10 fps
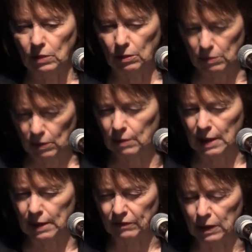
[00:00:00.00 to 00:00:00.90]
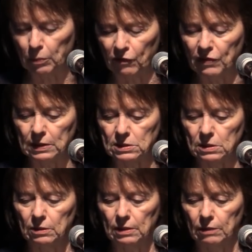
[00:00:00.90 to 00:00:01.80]
I have a number of things
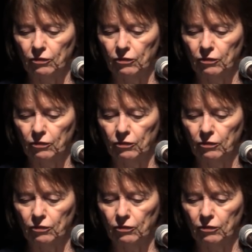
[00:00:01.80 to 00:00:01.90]
that,